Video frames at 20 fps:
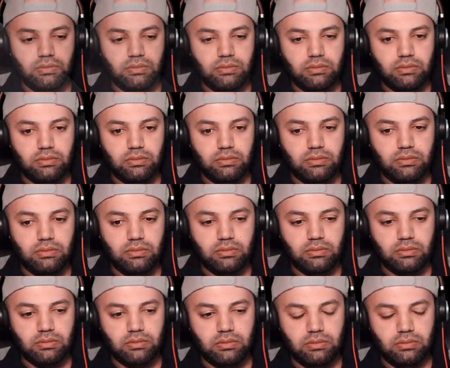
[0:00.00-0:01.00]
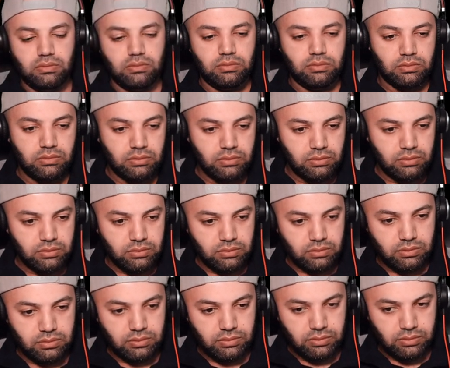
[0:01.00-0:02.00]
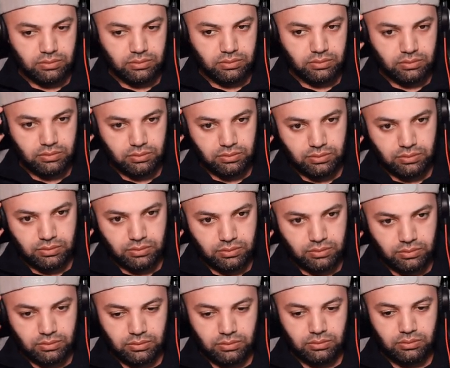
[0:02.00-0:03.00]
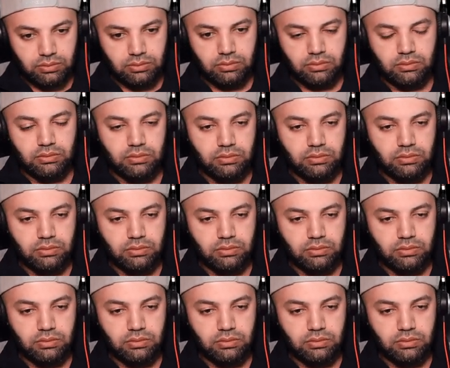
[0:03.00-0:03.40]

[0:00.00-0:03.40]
(silence)